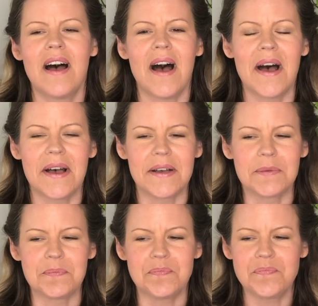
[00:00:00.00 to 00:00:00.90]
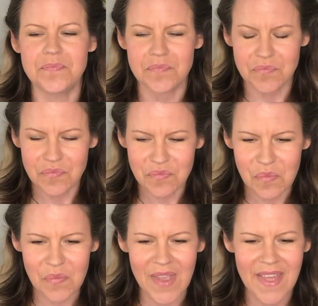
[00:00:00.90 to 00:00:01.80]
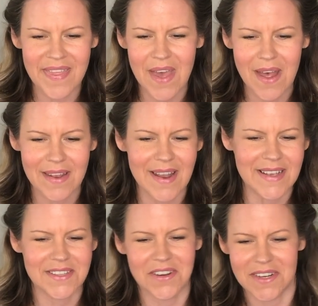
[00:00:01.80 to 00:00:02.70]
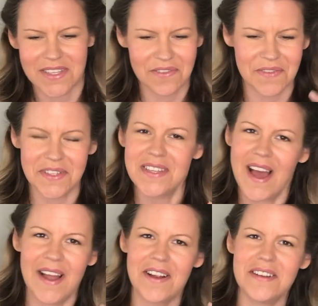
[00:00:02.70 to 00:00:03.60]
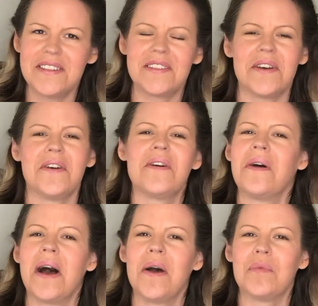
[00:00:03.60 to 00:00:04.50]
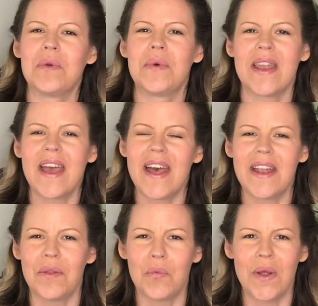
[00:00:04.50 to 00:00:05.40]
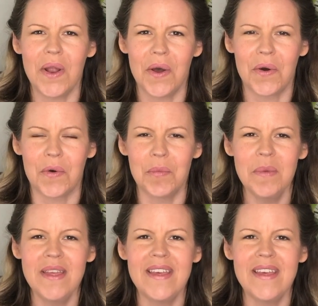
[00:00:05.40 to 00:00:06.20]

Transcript: And then I started to feel tired, so we went ahead and went home.